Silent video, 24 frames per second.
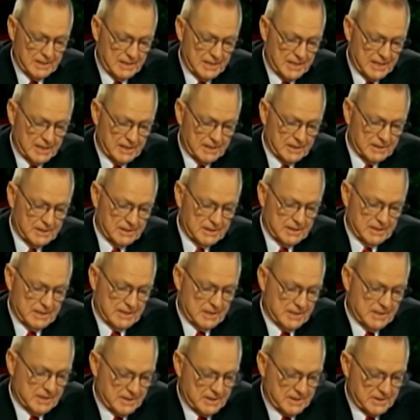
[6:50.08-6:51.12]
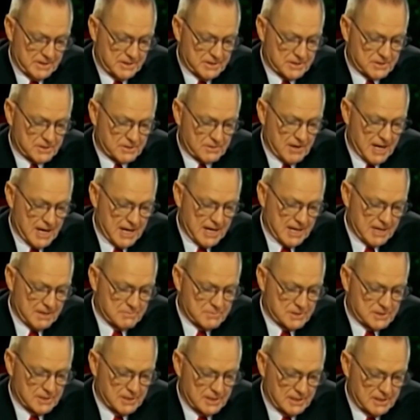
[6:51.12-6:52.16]
Now, the
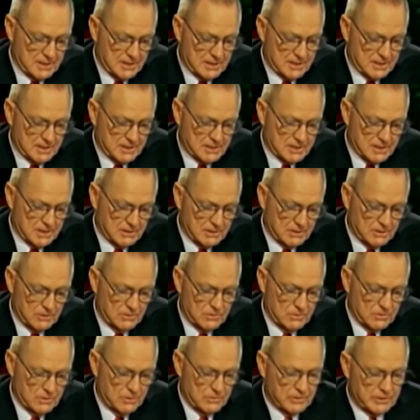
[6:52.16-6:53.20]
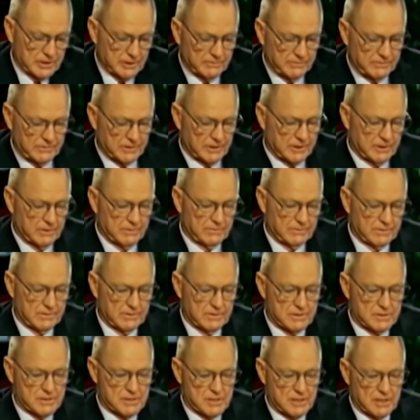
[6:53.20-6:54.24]
scribes, they, they said, who, who can forgive
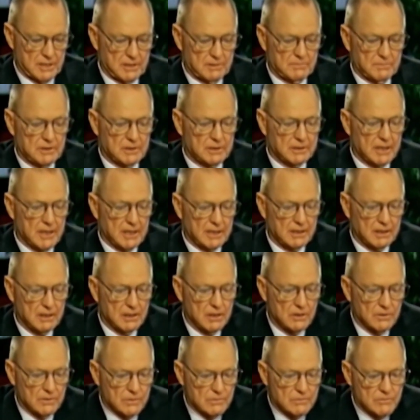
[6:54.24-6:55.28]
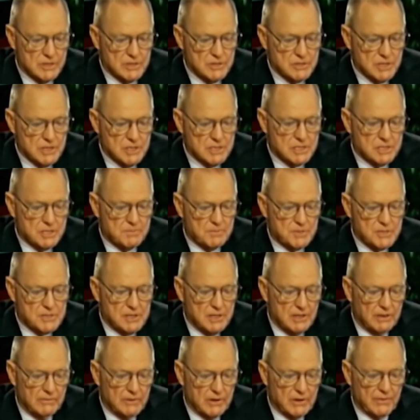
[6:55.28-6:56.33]
sin but God alone? When Jesus
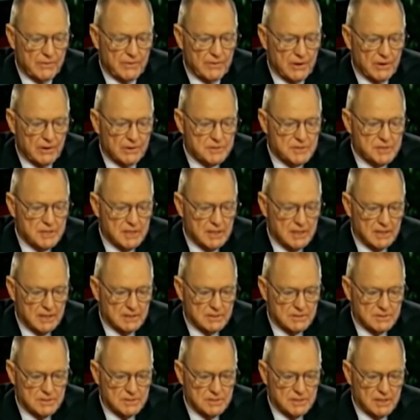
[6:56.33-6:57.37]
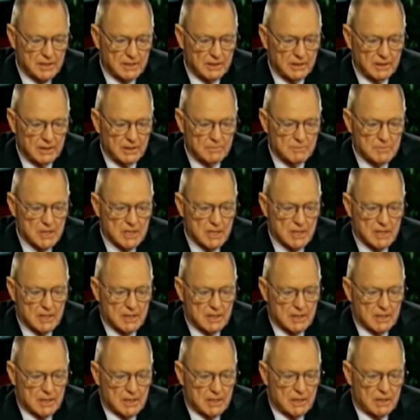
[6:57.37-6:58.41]
perceived their thoughts, he answered and said unto them,
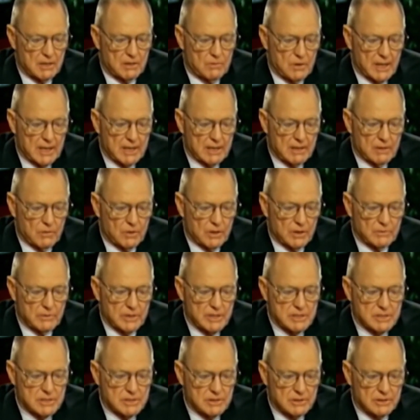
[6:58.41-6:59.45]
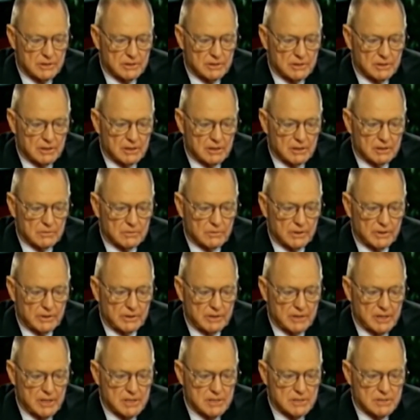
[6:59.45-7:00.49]
uh, why, What reason you in your heart?
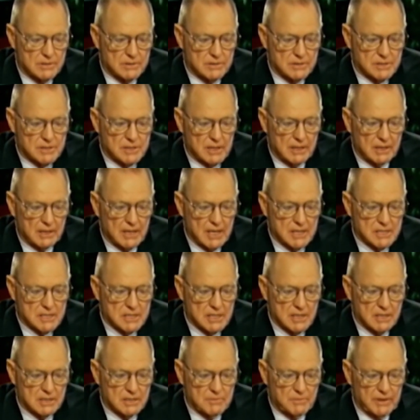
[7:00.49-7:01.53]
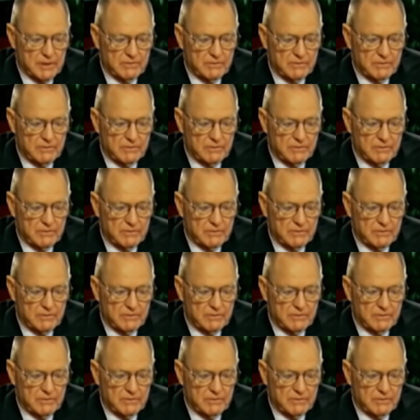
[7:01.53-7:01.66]
Whether it is easier to say, Thy sins